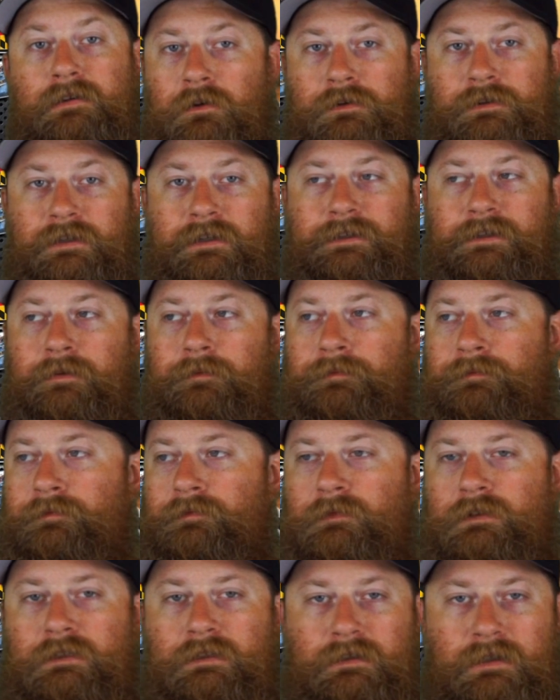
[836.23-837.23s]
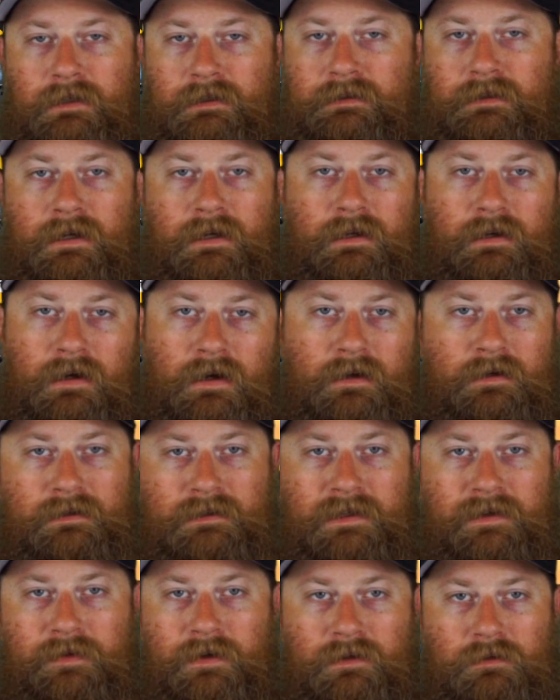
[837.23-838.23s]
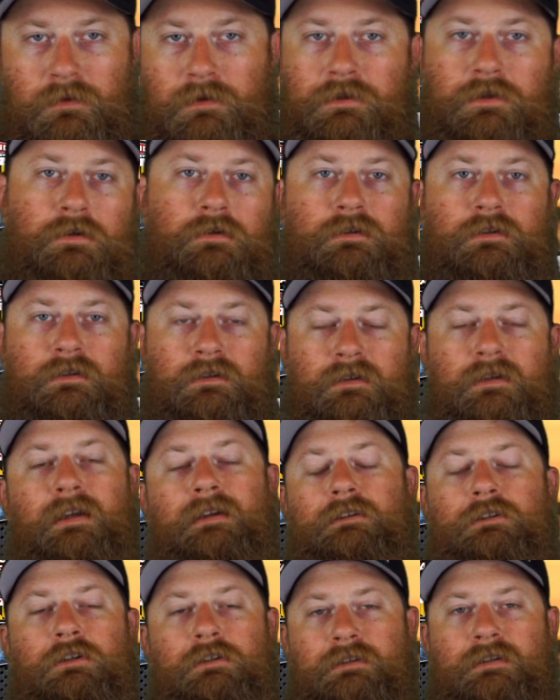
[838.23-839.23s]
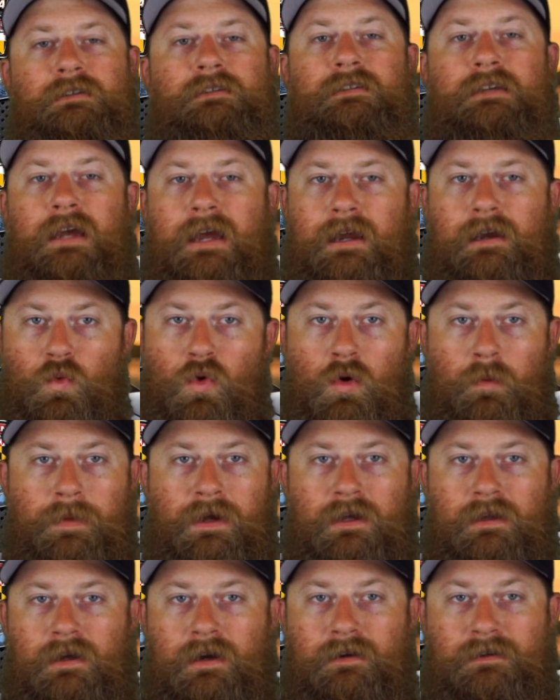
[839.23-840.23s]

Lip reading: You'll see some 6-second Honda Civics, that's just insane. We'll be there.